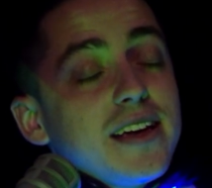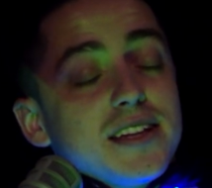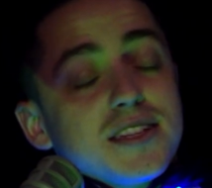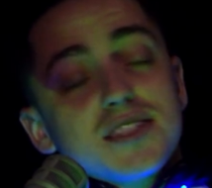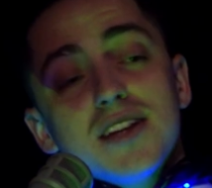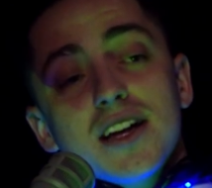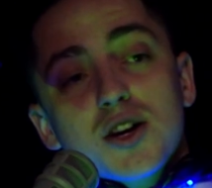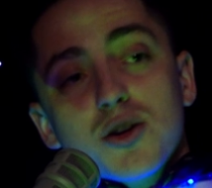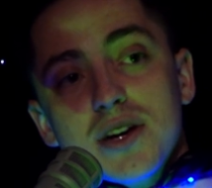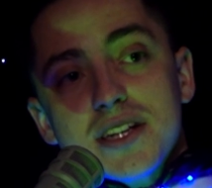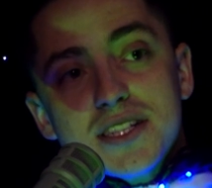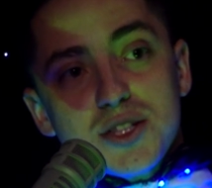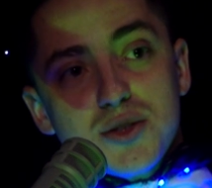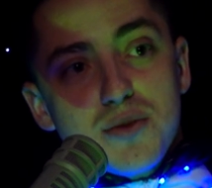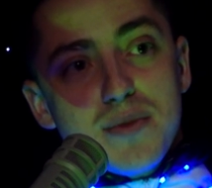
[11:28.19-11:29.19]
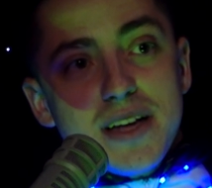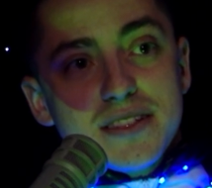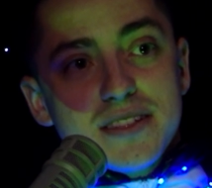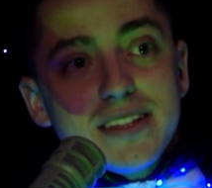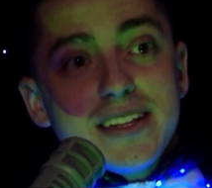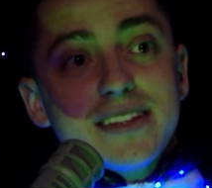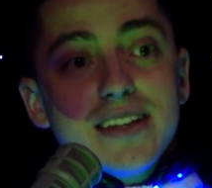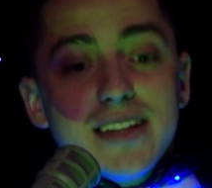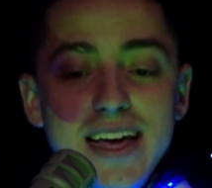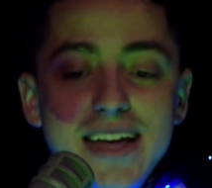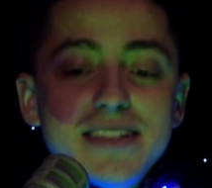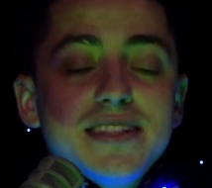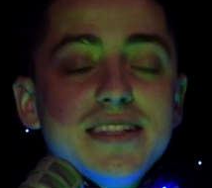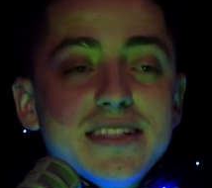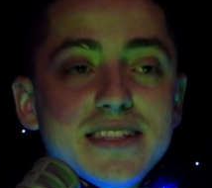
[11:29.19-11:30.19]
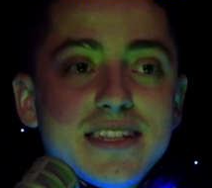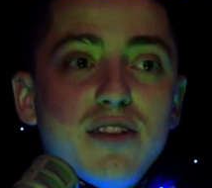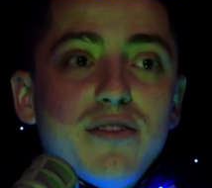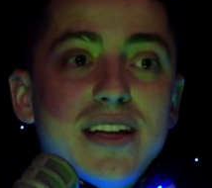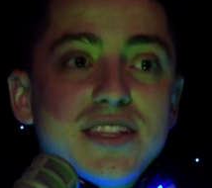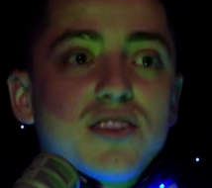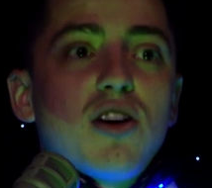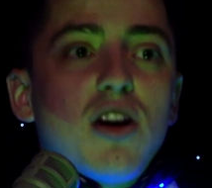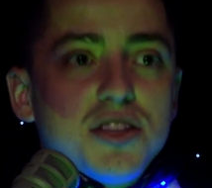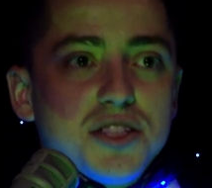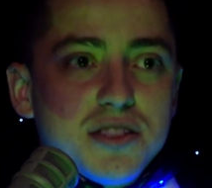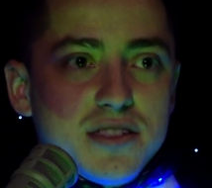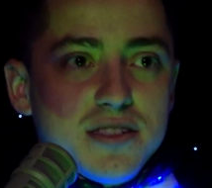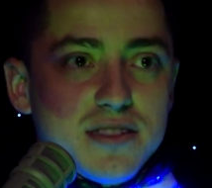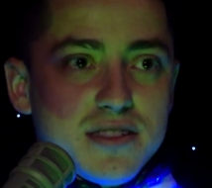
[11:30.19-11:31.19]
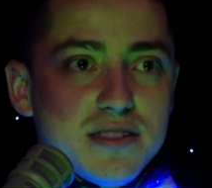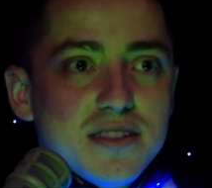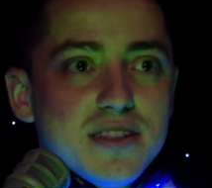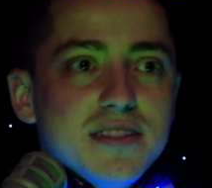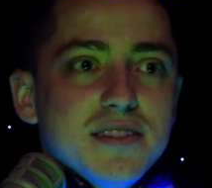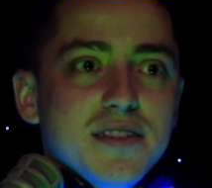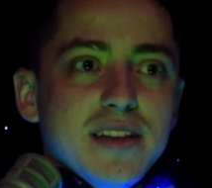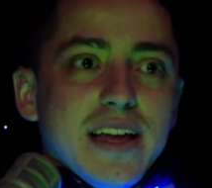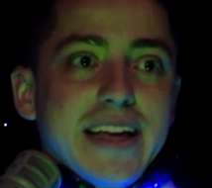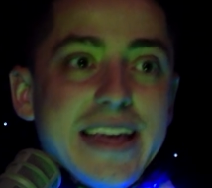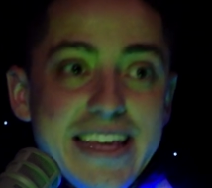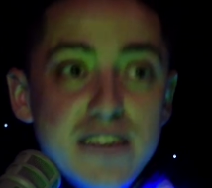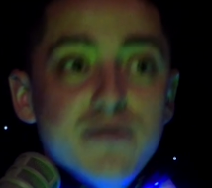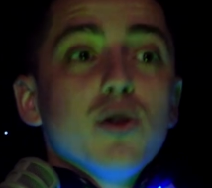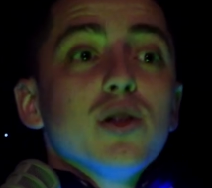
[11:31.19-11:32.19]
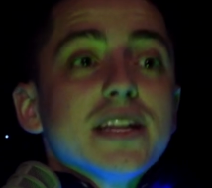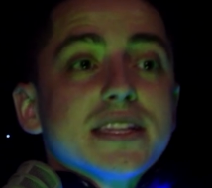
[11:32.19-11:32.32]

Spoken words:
it's not crazy to imagine that the entity itself has a consciousness. Like evil